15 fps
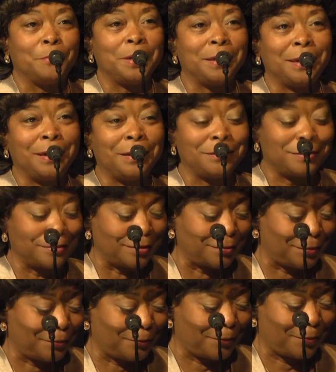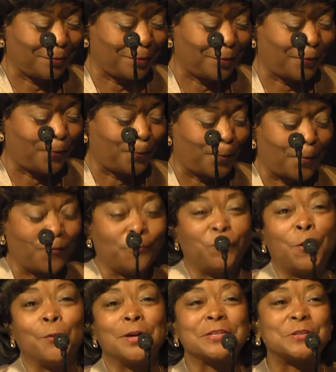begin to
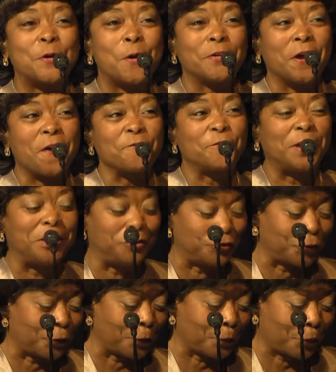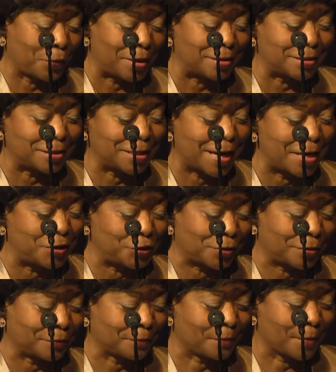focus on our feature
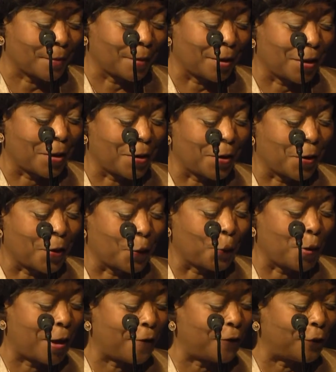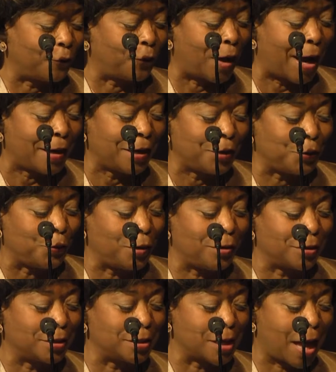presentation. We have invited you
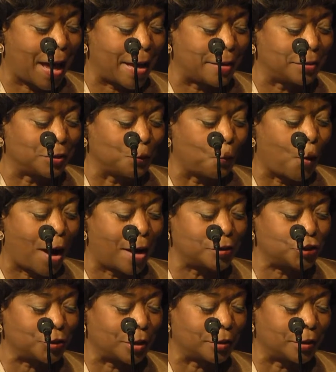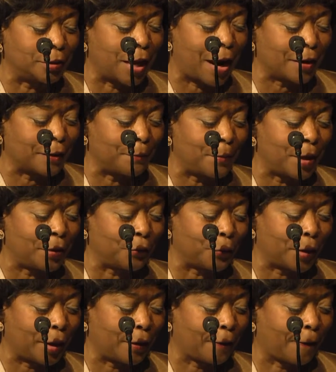here tonight to watch the
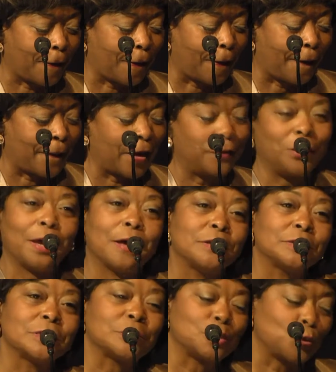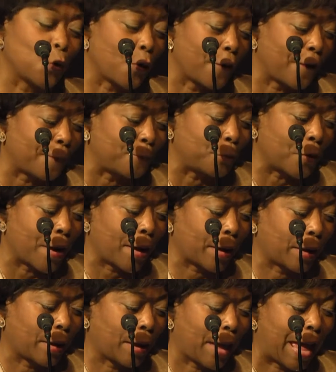documentary that tells the story of
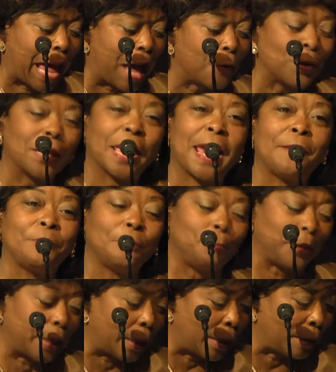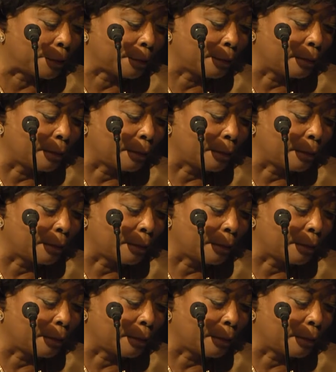BREC, how it came to be,